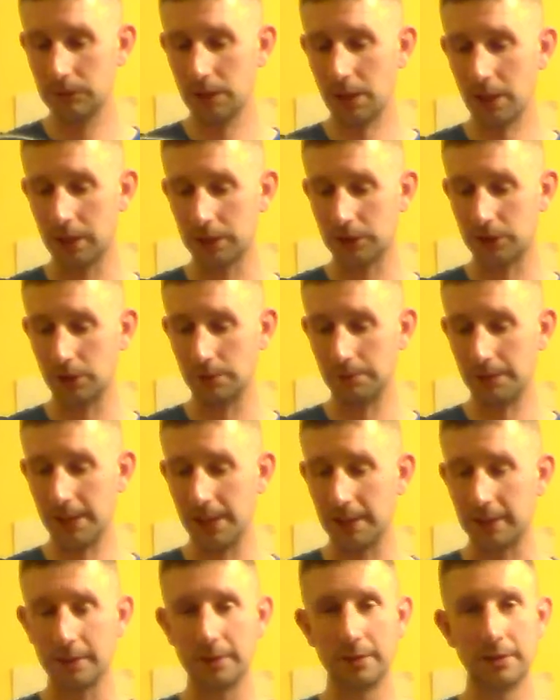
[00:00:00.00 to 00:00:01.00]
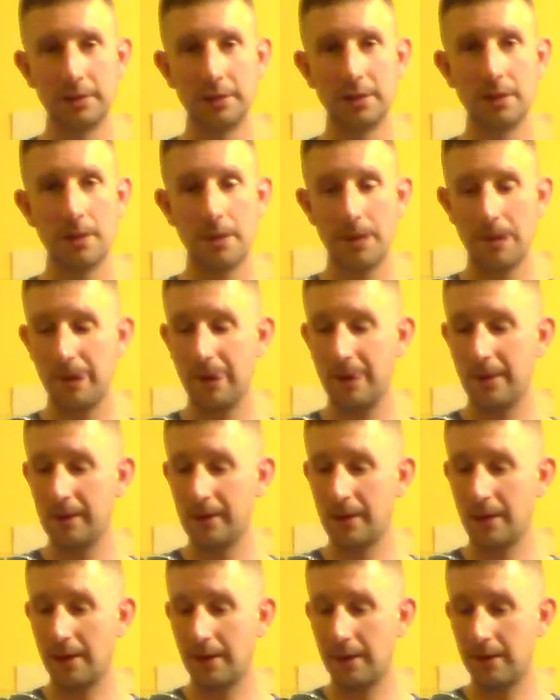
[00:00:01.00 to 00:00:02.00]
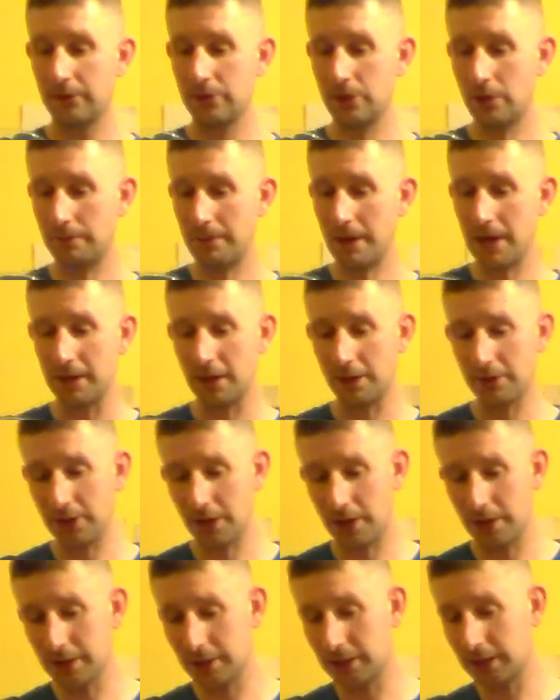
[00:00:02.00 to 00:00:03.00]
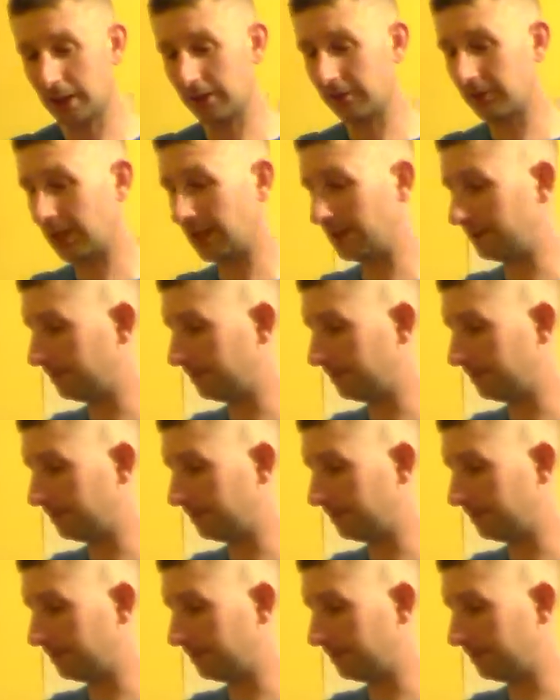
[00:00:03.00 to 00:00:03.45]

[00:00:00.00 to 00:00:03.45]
yeah, it's not bad. It's not bad. I think I'm going to give